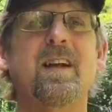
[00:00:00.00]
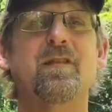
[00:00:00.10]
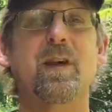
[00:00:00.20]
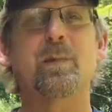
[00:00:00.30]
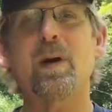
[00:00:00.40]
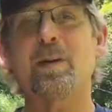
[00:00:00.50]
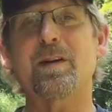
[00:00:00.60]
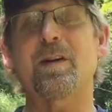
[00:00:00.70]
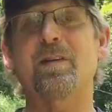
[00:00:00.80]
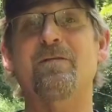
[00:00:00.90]
that I'm probably
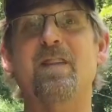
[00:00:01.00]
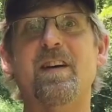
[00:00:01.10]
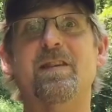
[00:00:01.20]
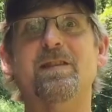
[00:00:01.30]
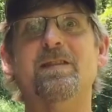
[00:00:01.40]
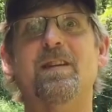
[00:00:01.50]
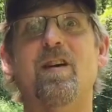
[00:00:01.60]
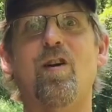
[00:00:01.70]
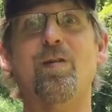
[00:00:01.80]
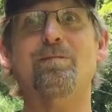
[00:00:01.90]
going to unveil
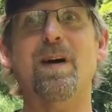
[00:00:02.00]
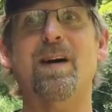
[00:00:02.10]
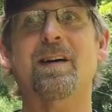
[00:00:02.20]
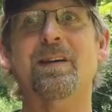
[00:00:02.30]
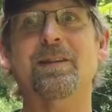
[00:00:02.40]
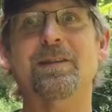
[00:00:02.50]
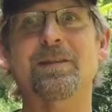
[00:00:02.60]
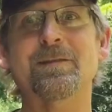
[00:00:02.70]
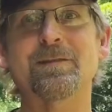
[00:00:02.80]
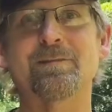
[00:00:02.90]
on
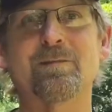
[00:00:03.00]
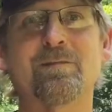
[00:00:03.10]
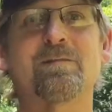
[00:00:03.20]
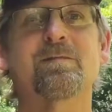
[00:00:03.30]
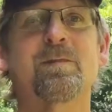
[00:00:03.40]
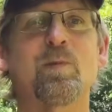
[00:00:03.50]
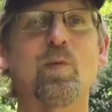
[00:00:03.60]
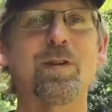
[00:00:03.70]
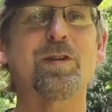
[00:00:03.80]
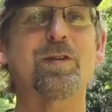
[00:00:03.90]
my
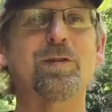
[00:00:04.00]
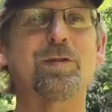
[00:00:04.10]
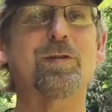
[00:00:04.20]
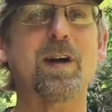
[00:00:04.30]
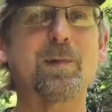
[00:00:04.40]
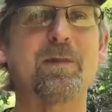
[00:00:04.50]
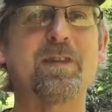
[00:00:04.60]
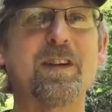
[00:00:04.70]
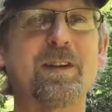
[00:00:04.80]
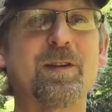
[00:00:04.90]
100 subscriber
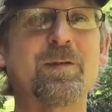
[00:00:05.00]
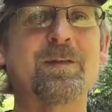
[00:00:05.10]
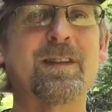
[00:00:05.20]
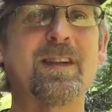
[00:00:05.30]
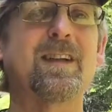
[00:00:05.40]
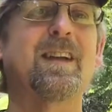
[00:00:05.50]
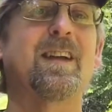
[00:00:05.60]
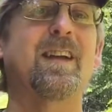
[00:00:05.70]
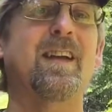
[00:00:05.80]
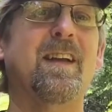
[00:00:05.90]
video.
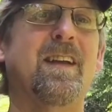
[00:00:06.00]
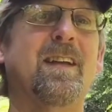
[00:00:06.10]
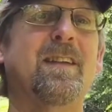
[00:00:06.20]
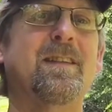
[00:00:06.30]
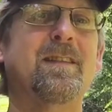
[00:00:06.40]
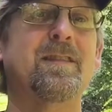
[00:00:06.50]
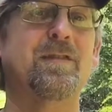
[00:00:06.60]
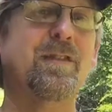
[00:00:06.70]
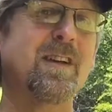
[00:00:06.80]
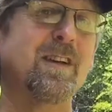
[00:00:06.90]
And
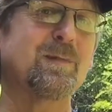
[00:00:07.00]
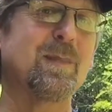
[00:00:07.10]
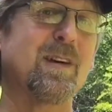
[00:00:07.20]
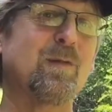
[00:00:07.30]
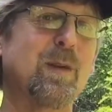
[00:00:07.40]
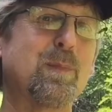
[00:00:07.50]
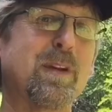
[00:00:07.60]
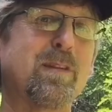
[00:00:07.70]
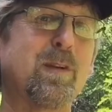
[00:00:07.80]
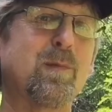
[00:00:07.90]
you guys might want to
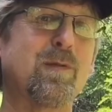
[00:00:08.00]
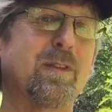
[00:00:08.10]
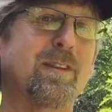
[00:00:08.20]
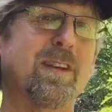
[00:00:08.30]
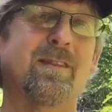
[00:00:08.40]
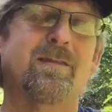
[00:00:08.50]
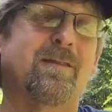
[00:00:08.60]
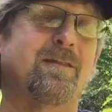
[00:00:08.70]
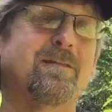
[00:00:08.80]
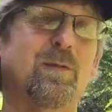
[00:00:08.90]
pick you up one of these. I don't
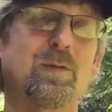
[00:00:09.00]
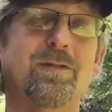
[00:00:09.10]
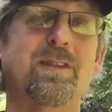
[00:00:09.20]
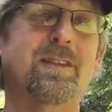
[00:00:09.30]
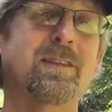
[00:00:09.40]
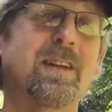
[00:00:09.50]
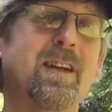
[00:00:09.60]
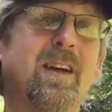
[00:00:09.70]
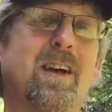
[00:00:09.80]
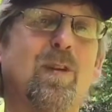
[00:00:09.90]
know. We'll see.
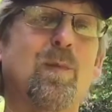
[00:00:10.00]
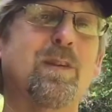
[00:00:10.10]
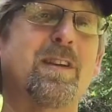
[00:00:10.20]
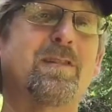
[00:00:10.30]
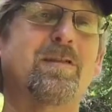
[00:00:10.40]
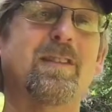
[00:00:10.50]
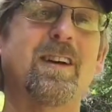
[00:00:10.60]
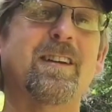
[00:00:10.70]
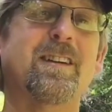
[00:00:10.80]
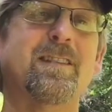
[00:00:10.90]
I hope you guys will
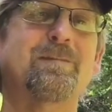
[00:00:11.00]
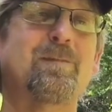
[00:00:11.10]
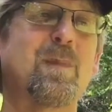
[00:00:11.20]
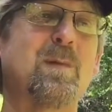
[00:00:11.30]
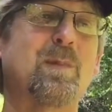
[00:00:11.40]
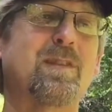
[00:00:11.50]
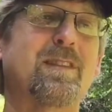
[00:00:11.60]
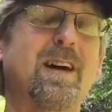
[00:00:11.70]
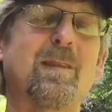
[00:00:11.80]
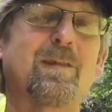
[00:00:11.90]
like it.
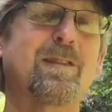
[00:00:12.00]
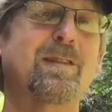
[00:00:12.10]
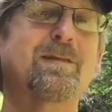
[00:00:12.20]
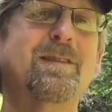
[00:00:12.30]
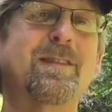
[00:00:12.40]
But I'm going to